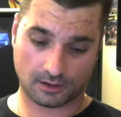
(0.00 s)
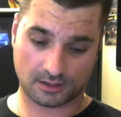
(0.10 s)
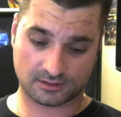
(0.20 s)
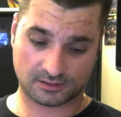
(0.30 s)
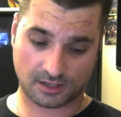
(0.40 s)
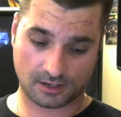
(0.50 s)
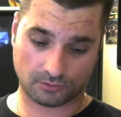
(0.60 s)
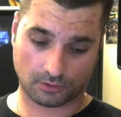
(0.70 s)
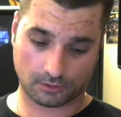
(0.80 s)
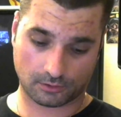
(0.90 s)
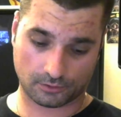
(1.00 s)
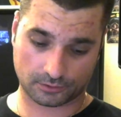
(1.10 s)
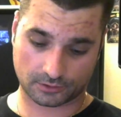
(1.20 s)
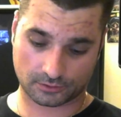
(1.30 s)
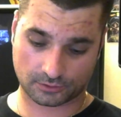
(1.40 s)
insane roller
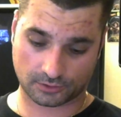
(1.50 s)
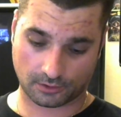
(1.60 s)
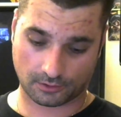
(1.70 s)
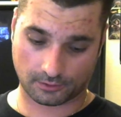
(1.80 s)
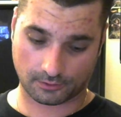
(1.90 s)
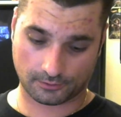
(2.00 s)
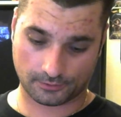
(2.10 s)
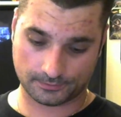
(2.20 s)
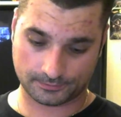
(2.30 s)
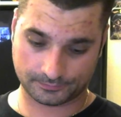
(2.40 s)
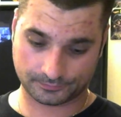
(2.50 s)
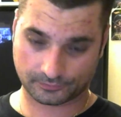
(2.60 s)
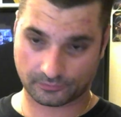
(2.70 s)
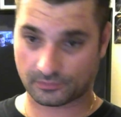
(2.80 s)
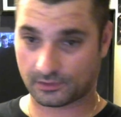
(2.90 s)
coasters, so
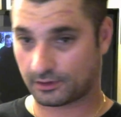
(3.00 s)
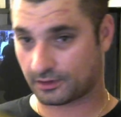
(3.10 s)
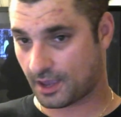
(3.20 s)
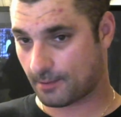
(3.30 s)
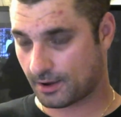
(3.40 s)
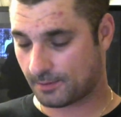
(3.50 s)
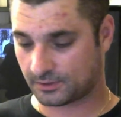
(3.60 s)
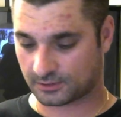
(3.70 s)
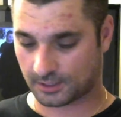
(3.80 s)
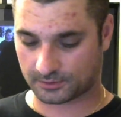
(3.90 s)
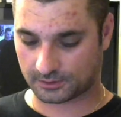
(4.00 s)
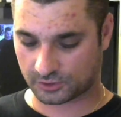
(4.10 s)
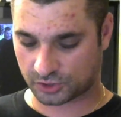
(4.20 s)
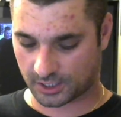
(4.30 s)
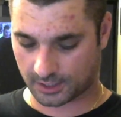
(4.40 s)
that might be something to
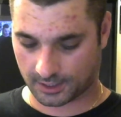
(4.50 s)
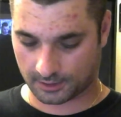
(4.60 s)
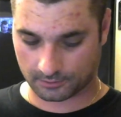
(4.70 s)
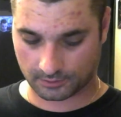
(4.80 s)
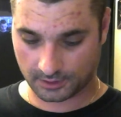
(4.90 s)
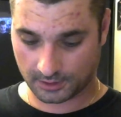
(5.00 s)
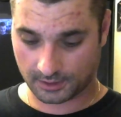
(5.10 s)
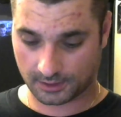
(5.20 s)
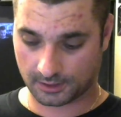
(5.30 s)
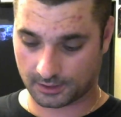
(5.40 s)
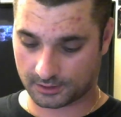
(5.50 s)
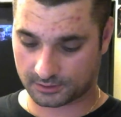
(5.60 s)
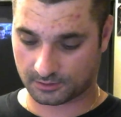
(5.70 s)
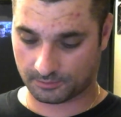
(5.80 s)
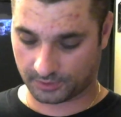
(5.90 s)
check out. And it is
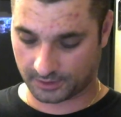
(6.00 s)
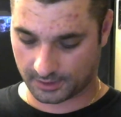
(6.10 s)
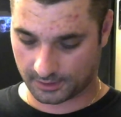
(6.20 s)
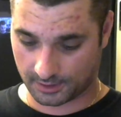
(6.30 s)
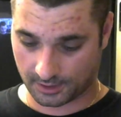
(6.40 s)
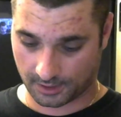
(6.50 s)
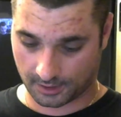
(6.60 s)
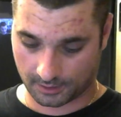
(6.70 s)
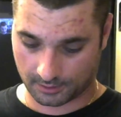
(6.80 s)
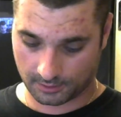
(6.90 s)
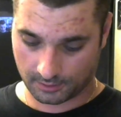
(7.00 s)
complete, and